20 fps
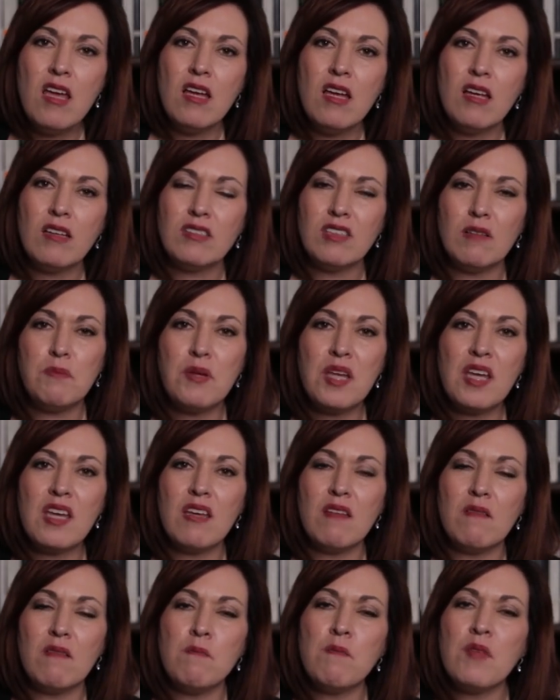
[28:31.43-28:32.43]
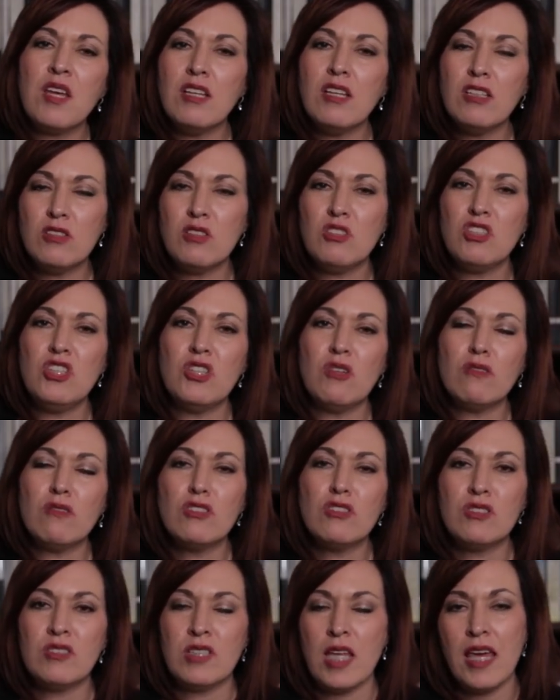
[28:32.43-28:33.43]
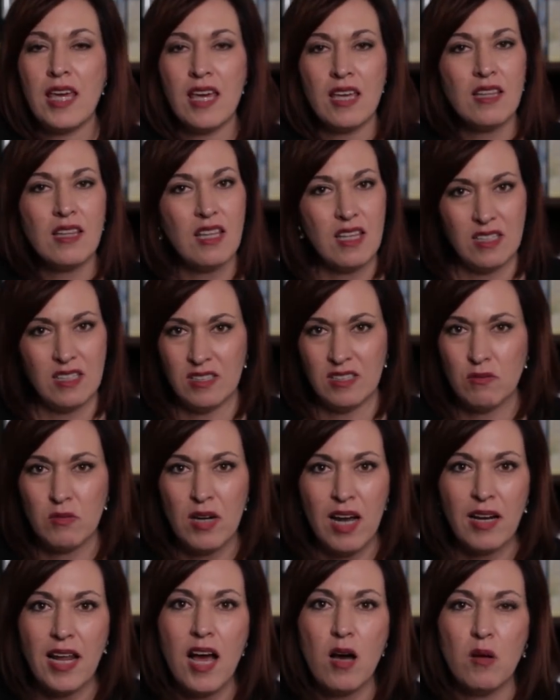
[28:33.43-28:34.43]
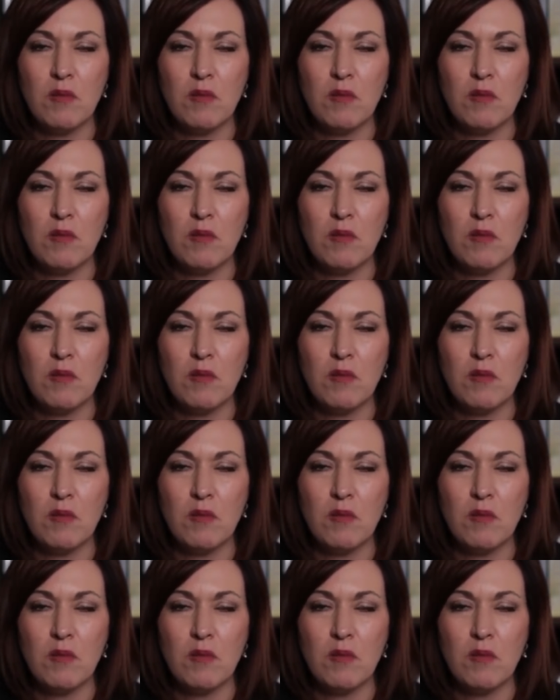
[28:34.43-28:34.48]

to be me, you know, taking the easy route out.